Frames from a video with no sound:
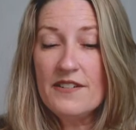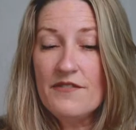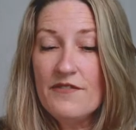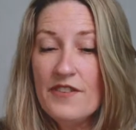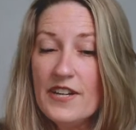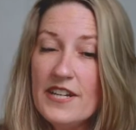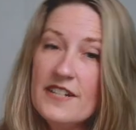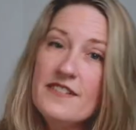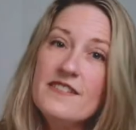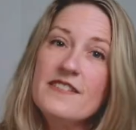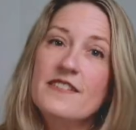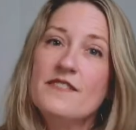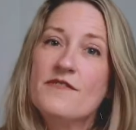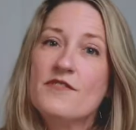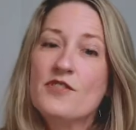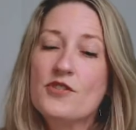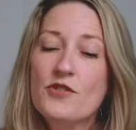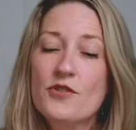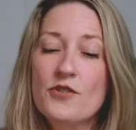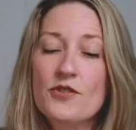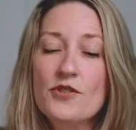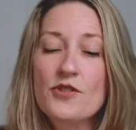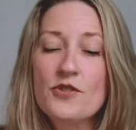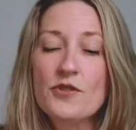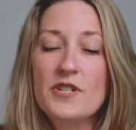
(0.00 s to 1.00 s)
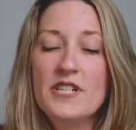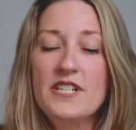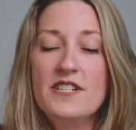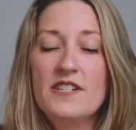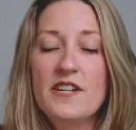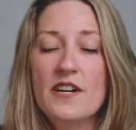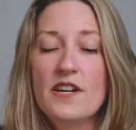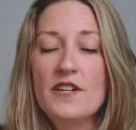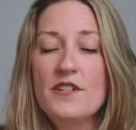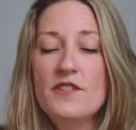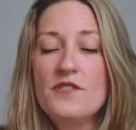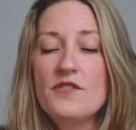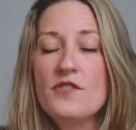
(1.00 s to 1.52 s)
invasive surgery
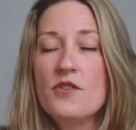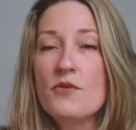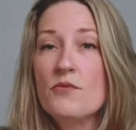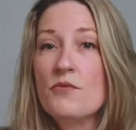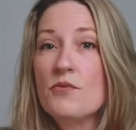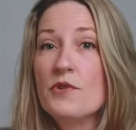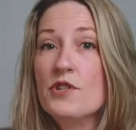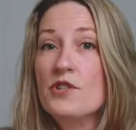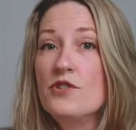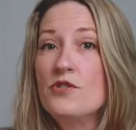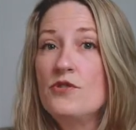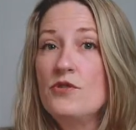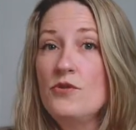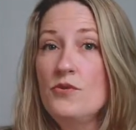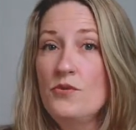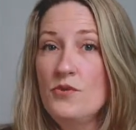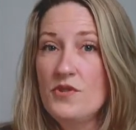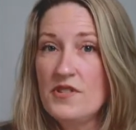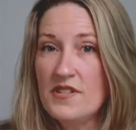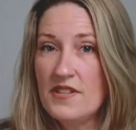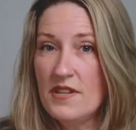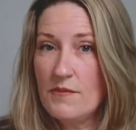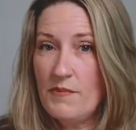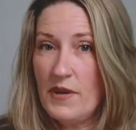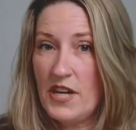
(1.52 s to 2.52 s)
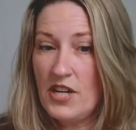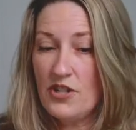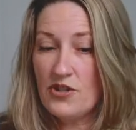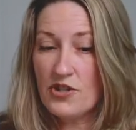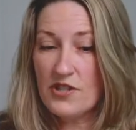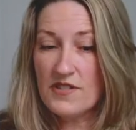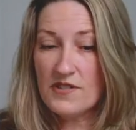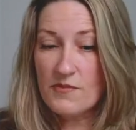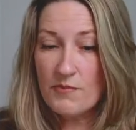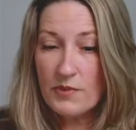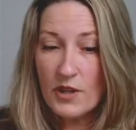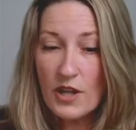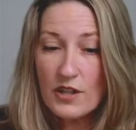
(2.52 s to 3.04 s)
does reduce the
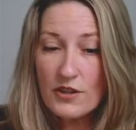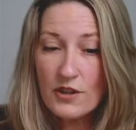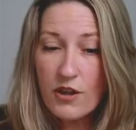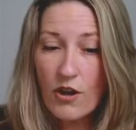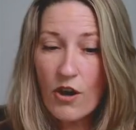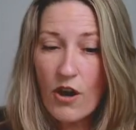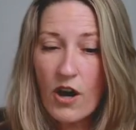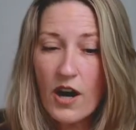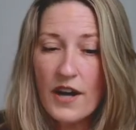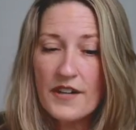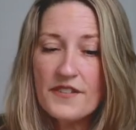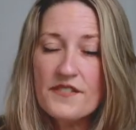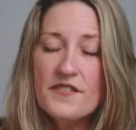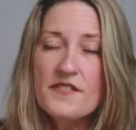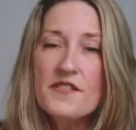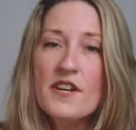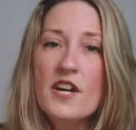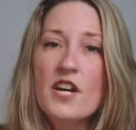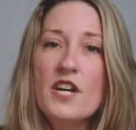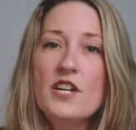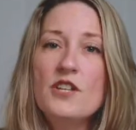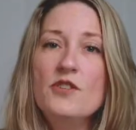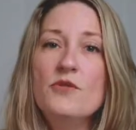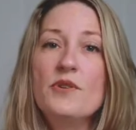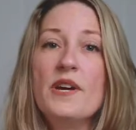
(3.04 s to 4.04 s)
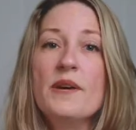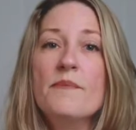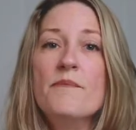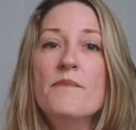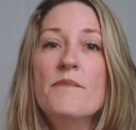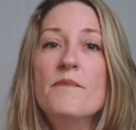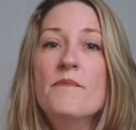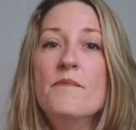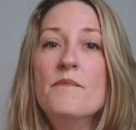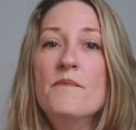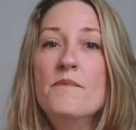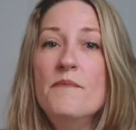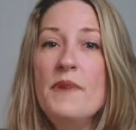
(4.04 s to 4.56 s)
patient's blood loss. You get
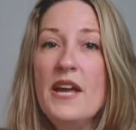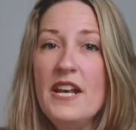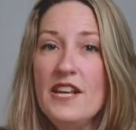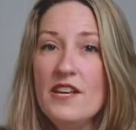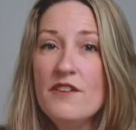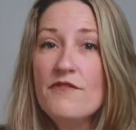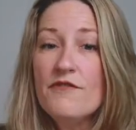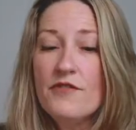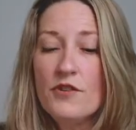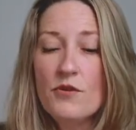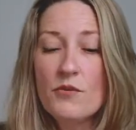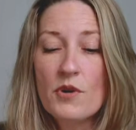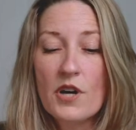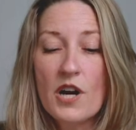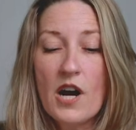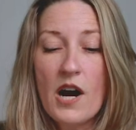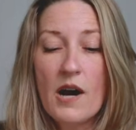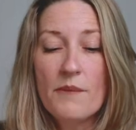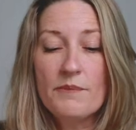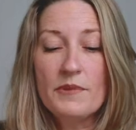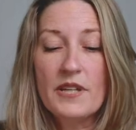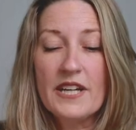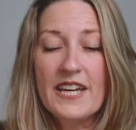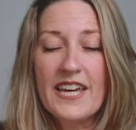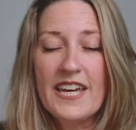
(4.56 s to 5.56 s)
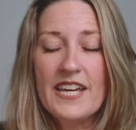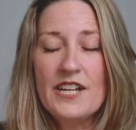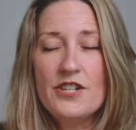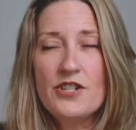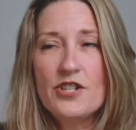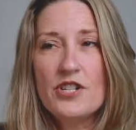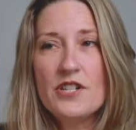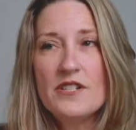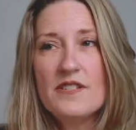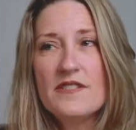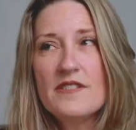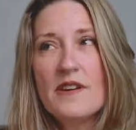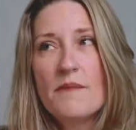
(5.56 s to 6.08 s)
many fewer
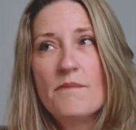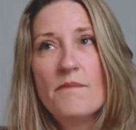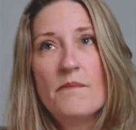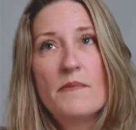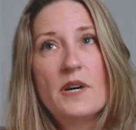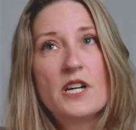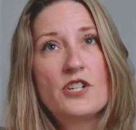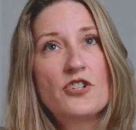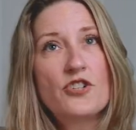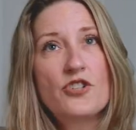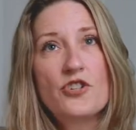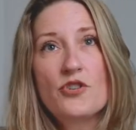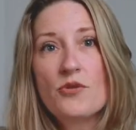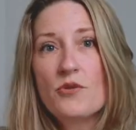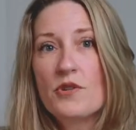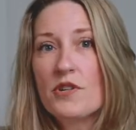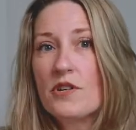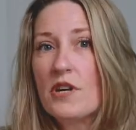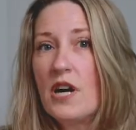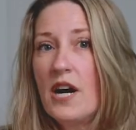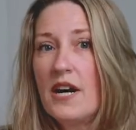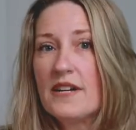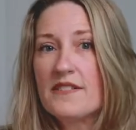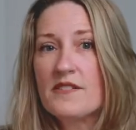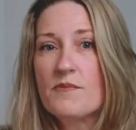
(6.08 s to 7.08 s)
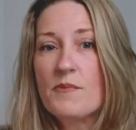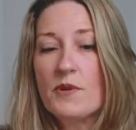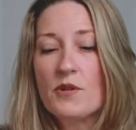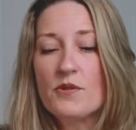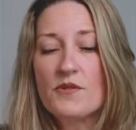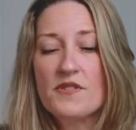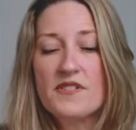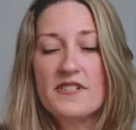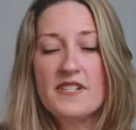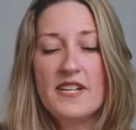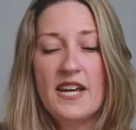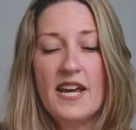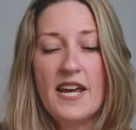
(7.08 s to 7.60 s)
complications, a much shorter hospital
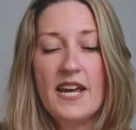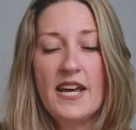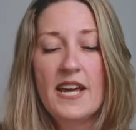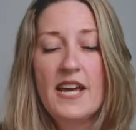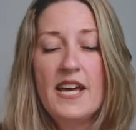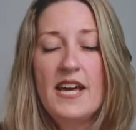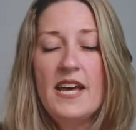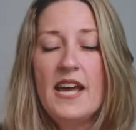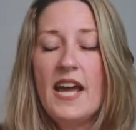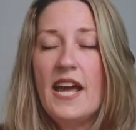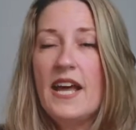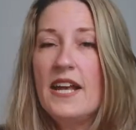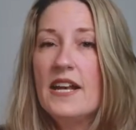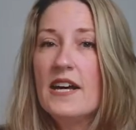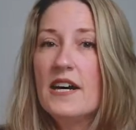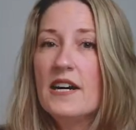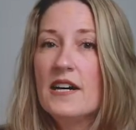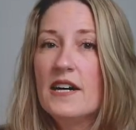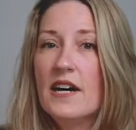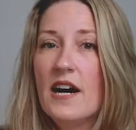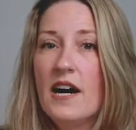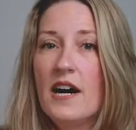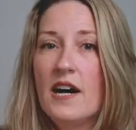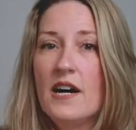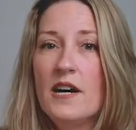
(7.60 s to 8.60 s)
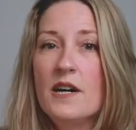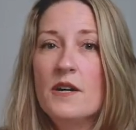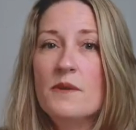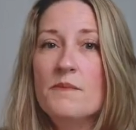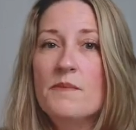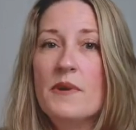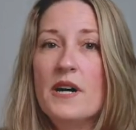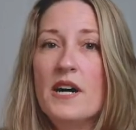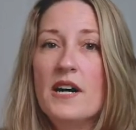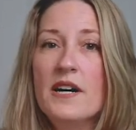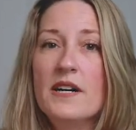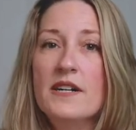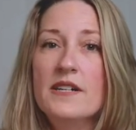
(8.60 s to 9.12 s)
stay, and a,
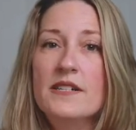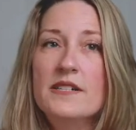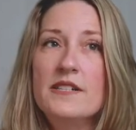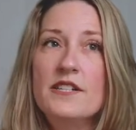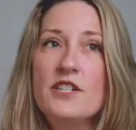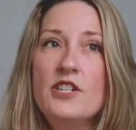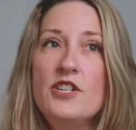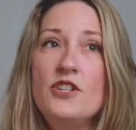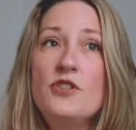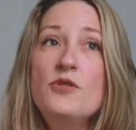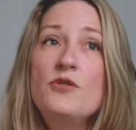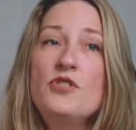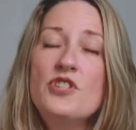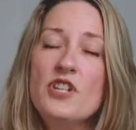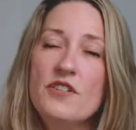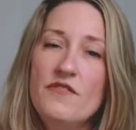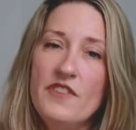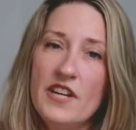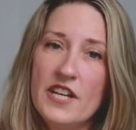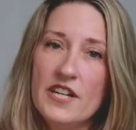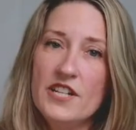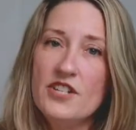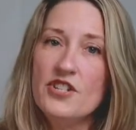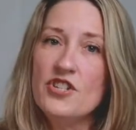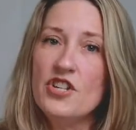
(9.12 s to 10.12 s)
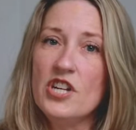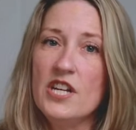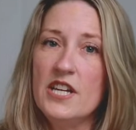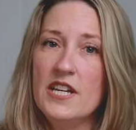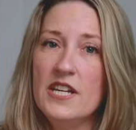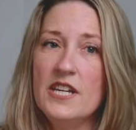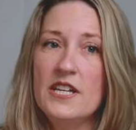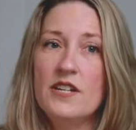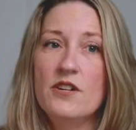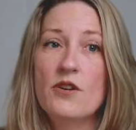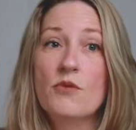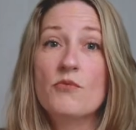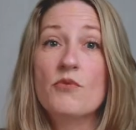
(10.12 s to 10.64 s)
um, a huge advantage
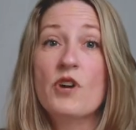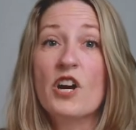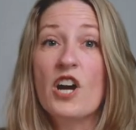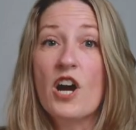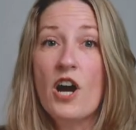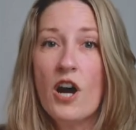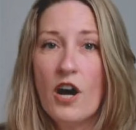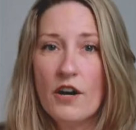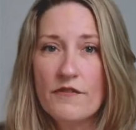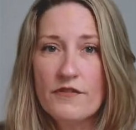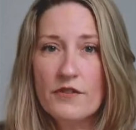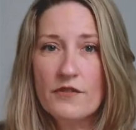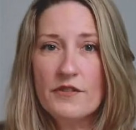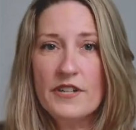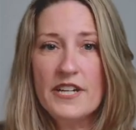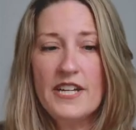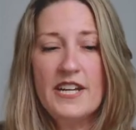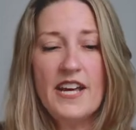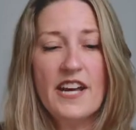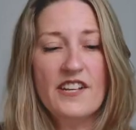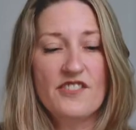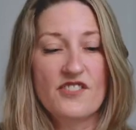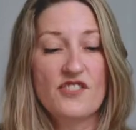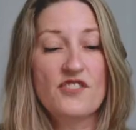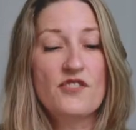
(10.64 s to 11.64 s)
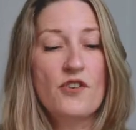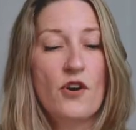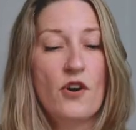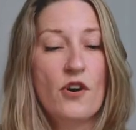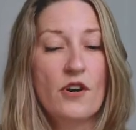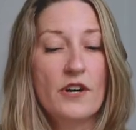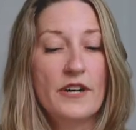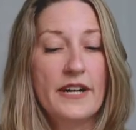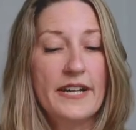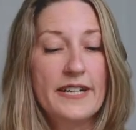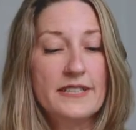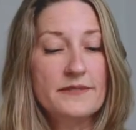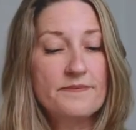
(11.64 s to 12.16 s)
in recovery and
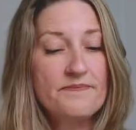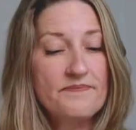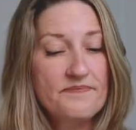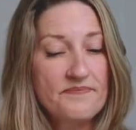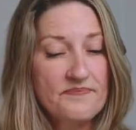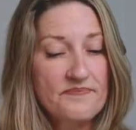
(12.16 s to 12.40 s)
scarring.